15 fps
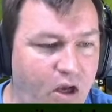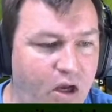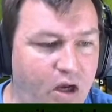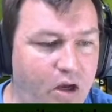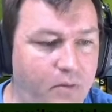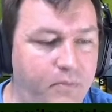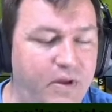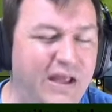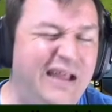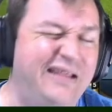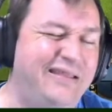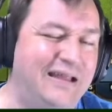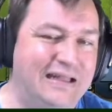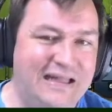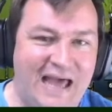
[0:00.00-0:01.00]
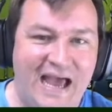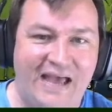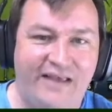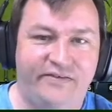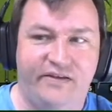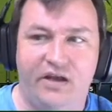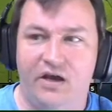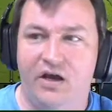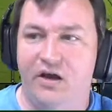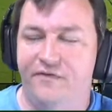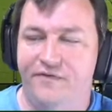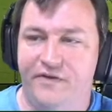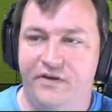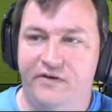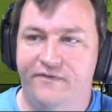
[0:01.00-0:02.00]
The last
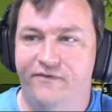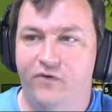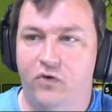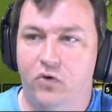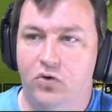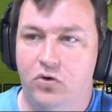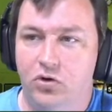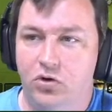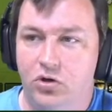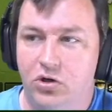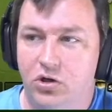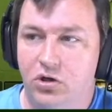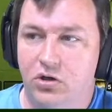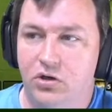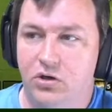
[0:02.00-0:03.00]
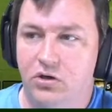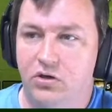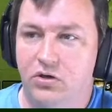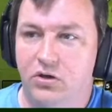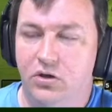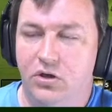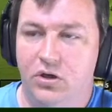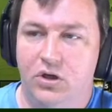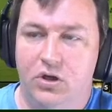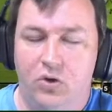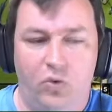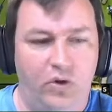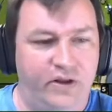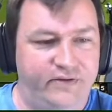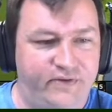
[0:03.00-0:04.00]
of the 4,
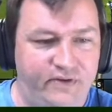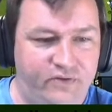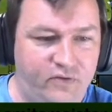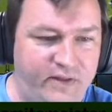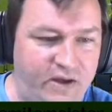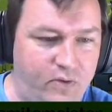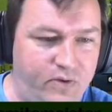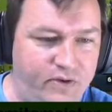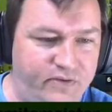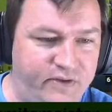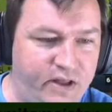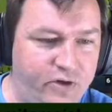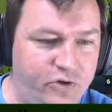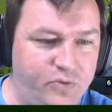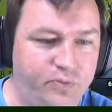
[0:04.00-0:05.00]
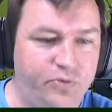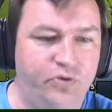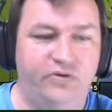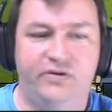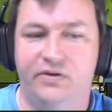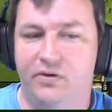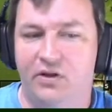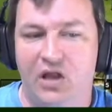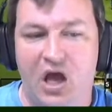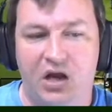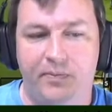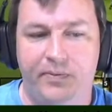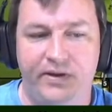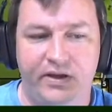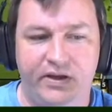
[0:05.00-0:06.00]
well, let's see. So that was the Hunter's Brooch, the
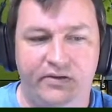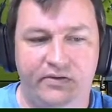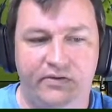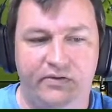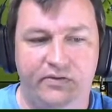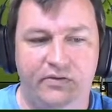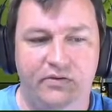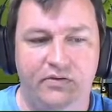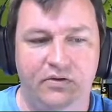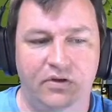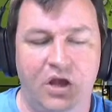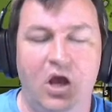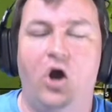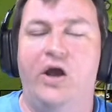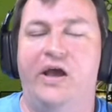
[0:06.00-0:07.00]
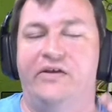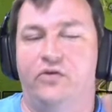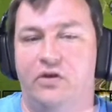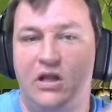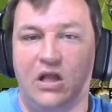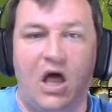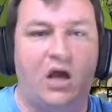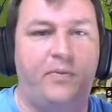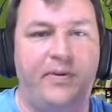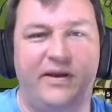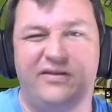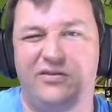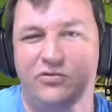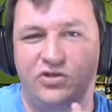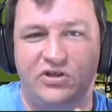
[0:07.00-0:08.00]
lockpicks. Oh yeah, so the
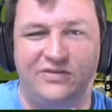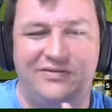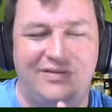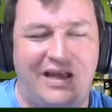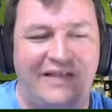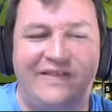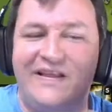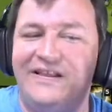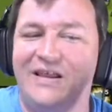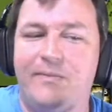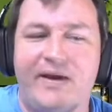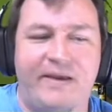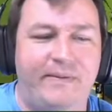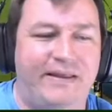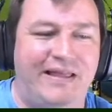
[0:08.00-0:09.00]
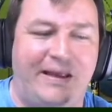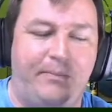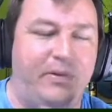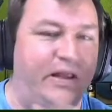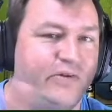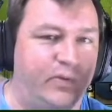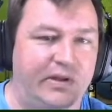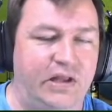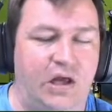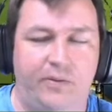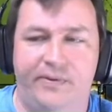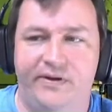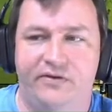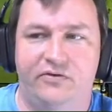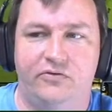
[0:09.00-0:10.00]
lockpicks are just, I think they might be like +1
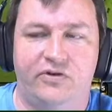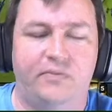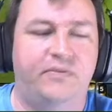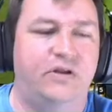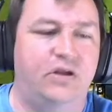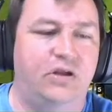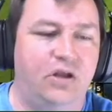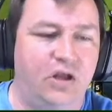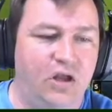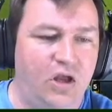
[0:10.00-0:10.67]
lockpicks or something.